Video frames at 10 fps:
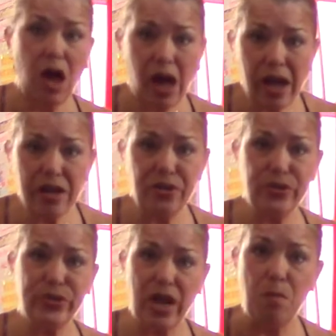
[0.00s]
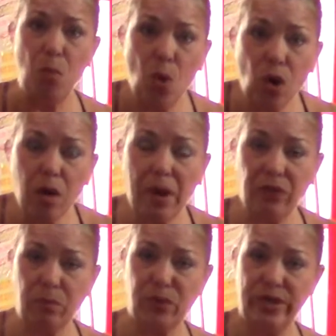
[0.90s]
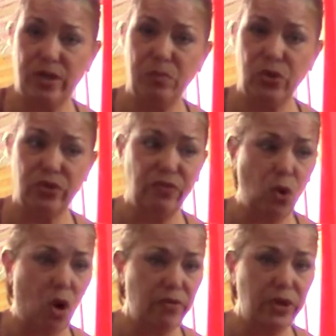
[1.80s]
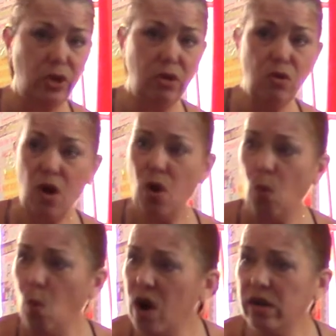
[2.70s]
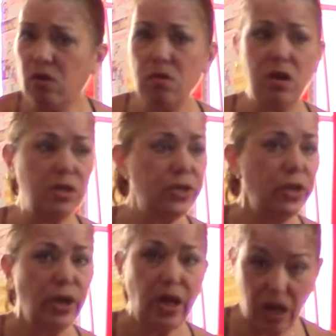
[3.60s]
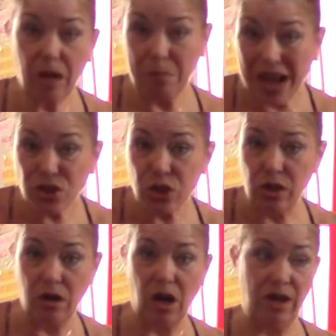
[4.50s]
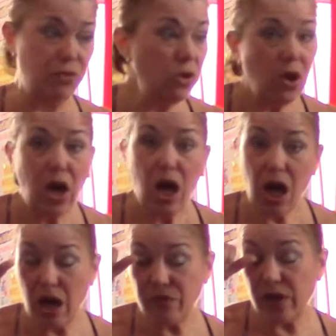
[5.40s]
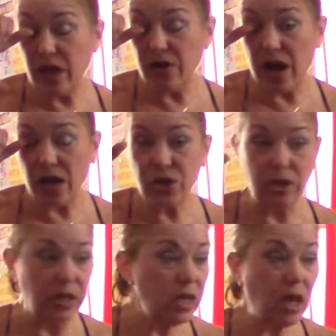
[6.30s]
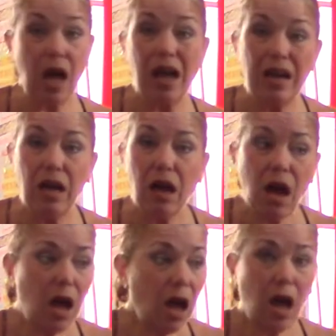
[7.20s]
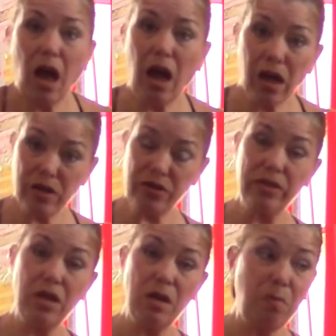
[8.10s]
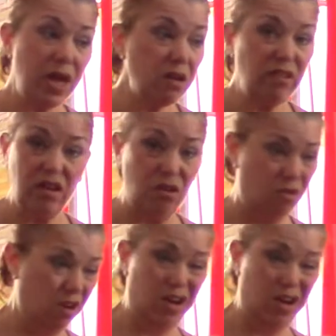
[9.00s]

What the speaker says: I understand more about the principles of law than you. One course, bachelor level, of international econ, I understand it better than you.